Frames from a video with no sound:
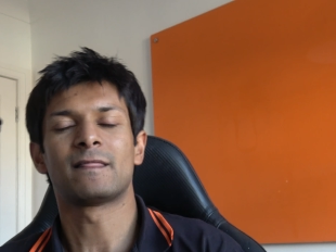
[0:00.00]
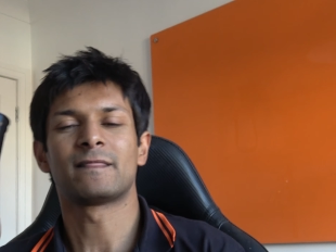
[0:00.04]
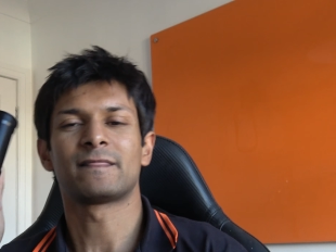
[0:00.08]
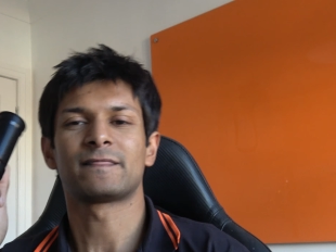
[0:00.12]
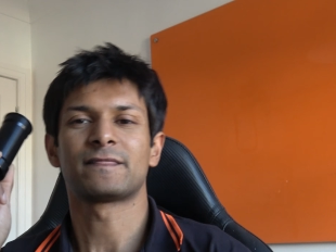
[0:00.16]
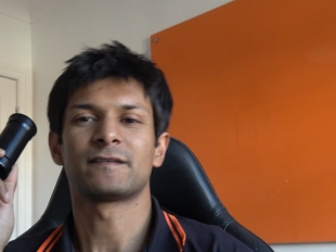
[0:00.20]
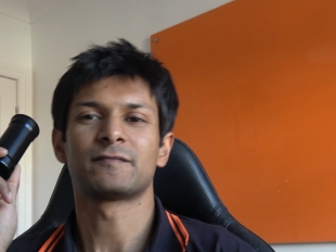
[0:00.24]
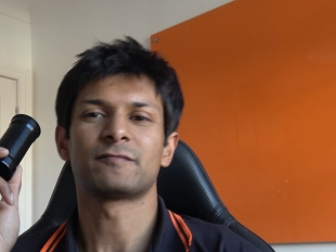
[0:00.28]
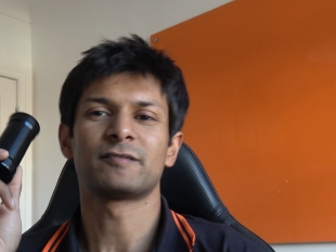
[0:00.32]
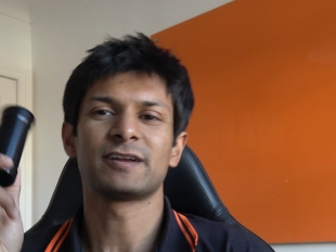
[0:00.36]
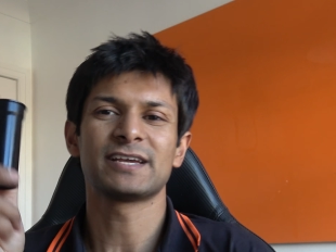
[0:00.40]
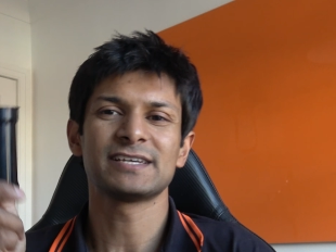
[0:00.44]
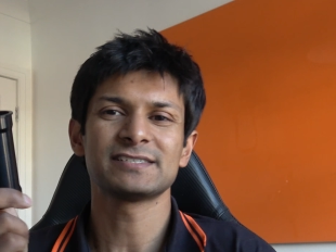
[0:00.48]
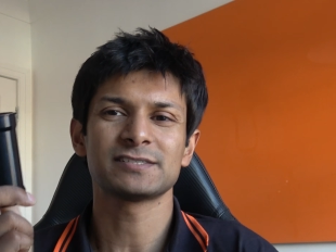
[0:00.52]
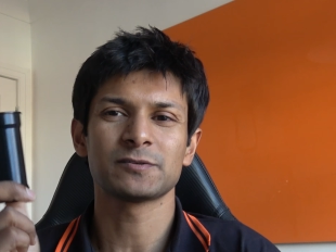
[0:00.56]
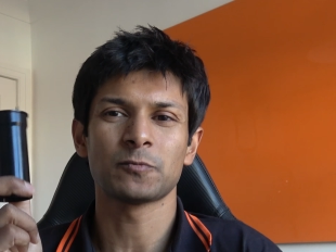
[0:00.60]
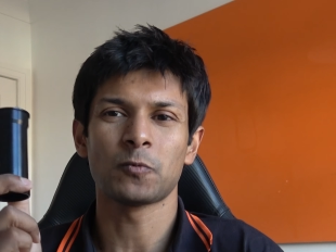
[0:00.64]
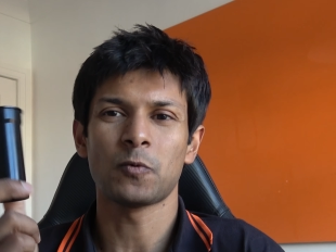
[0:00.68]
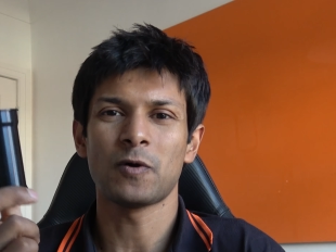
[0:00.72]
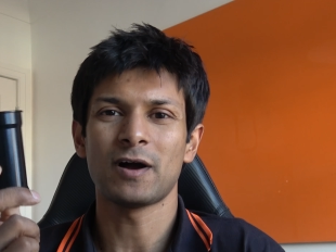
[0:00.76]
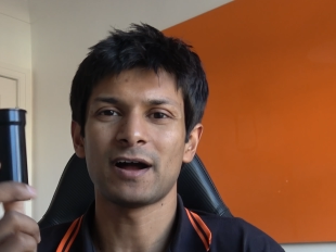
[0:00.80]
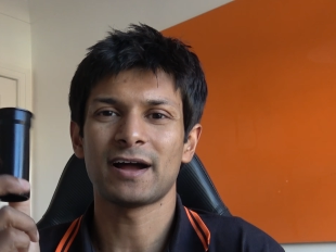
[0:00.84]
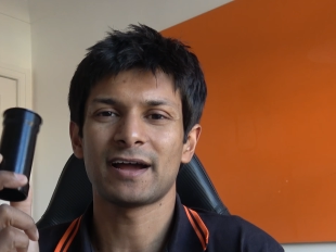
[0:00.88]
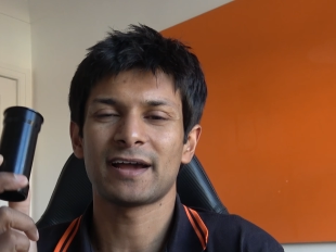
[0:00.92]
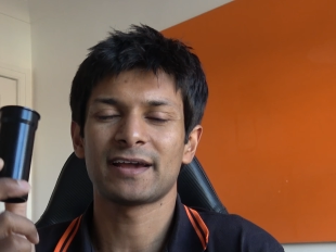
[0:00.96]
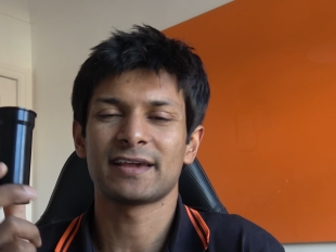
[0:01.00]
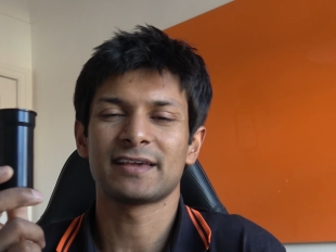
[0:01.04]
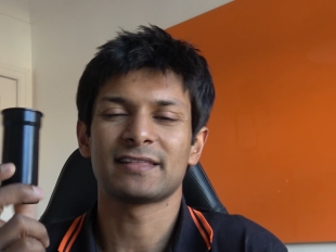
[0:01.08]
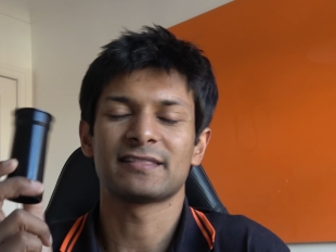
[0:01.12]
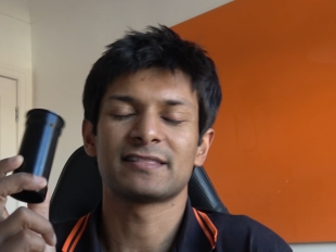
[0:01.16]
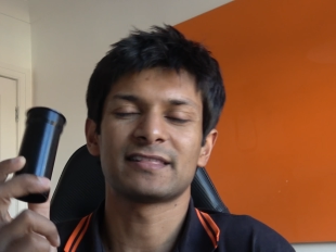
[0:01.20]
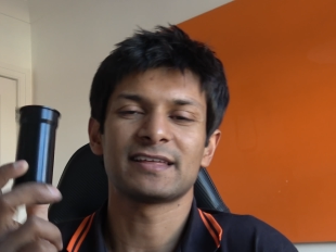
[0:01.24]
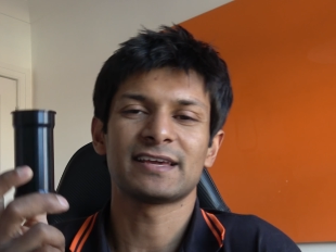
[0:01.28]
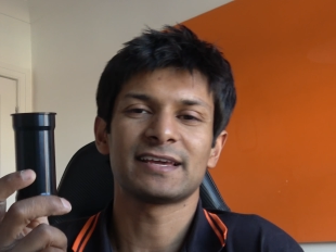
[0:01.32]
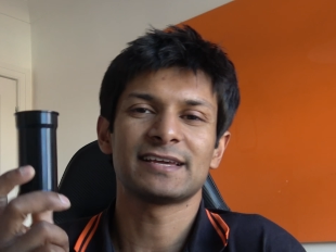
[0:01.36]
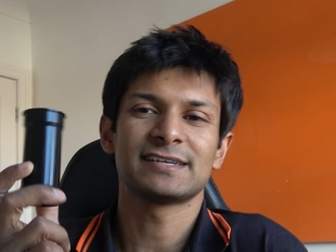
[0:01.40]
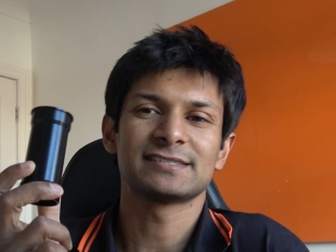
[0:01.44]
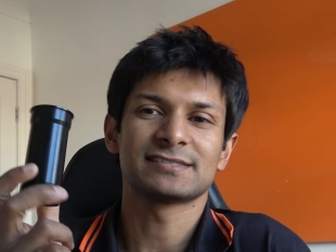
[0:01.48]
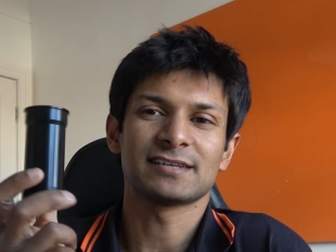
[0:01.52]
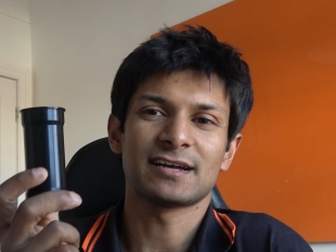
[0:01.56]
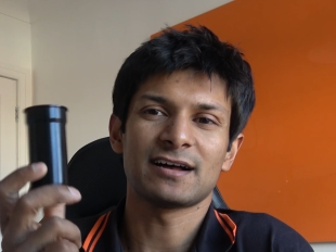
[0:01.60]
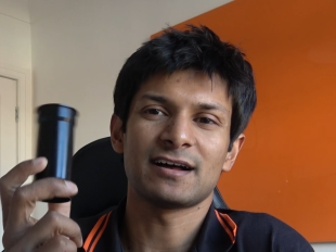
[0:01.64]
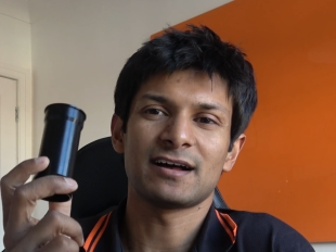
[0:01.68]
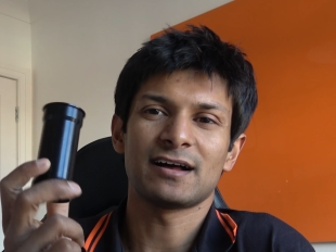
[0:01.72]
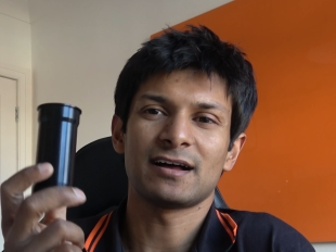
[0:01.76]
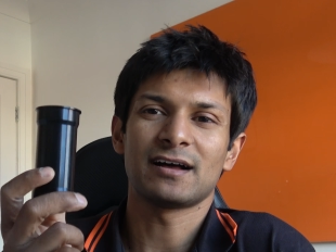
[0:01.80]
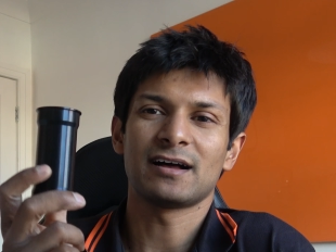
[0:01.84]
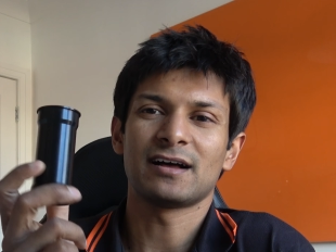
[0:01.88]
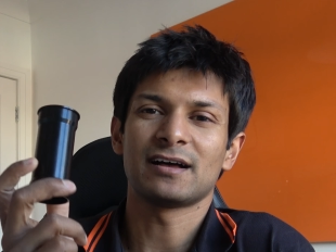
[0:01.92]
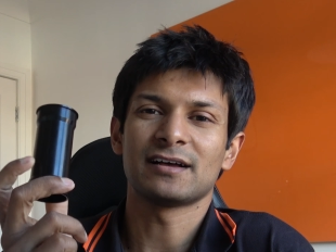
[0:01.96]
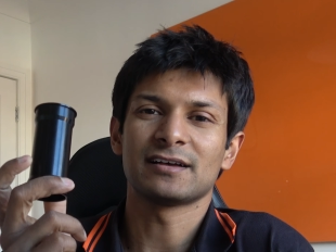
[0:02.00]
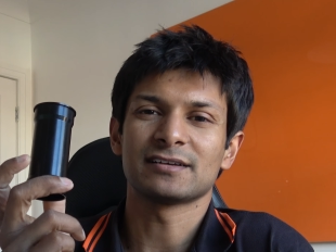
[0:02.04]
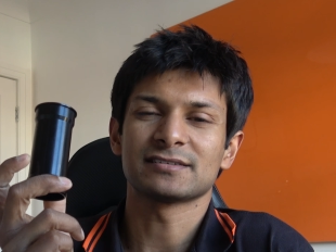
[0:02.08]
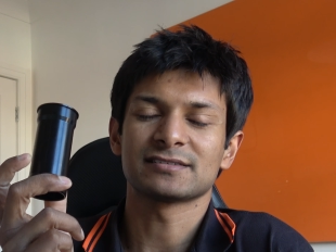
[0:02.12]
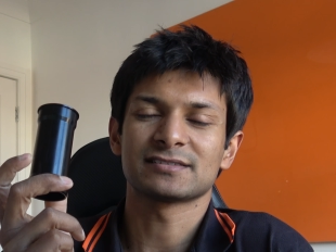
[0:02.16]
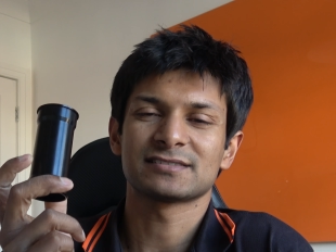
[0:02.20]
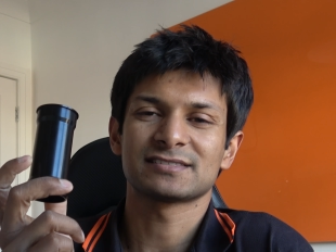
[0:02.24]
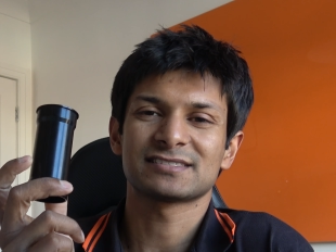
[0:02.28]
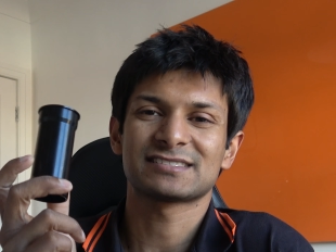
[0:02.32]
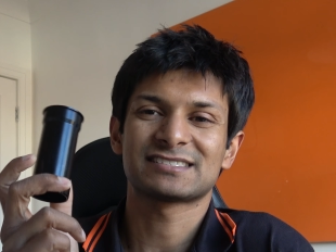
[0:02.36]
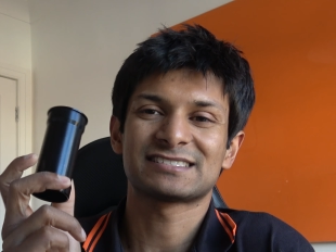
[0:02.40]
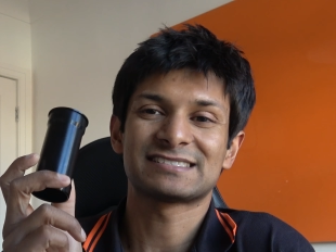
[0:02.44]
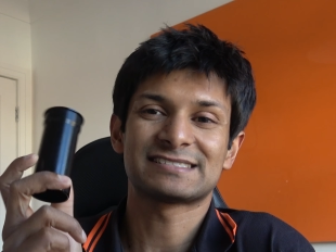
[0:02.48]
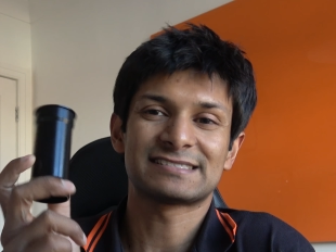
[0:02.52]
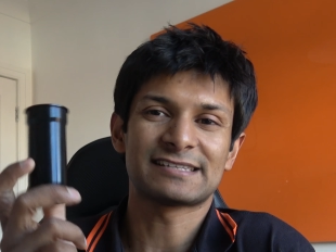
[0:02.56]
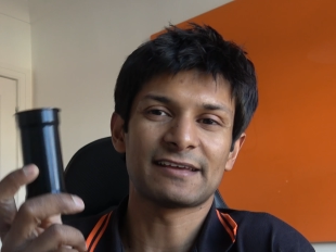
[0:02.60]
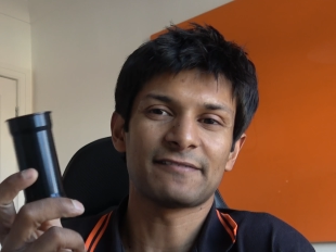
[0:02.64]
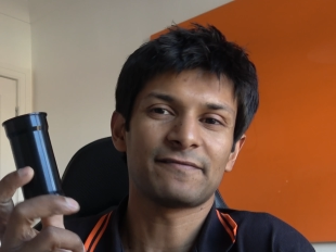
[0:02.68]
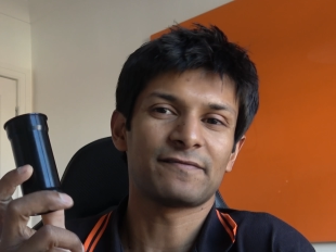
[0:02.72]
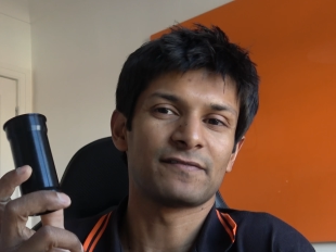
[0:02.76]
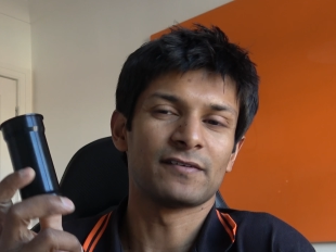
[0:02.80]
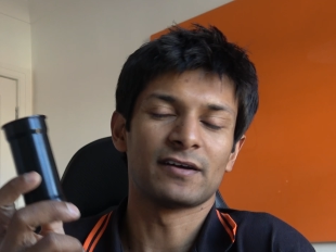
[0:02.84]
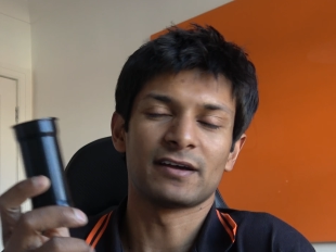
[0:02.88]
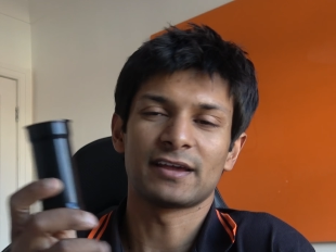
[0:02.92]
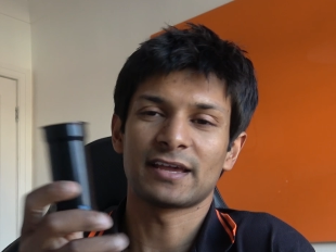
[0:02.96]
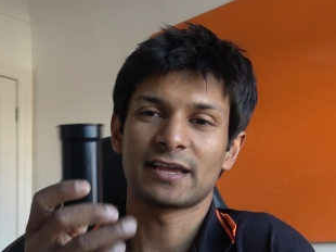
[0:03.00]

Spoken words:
The reason why these are stiffer,